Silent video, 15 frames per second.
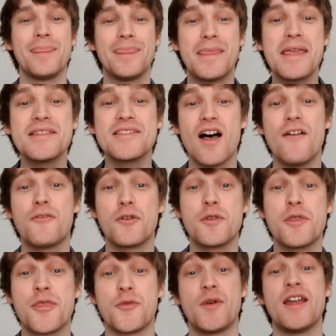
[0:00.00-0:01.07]
These offer
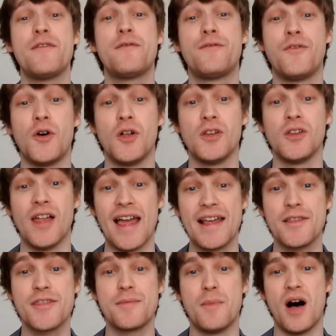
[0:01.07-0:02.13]
three
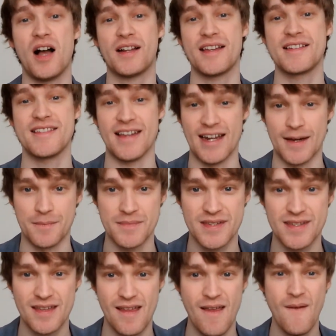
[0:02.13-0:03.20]
full-length mock
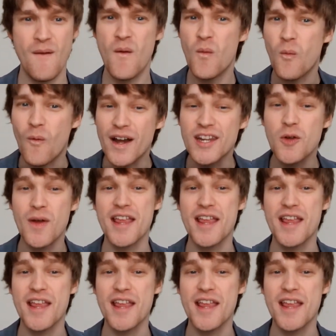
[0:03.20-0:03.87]
exams. When you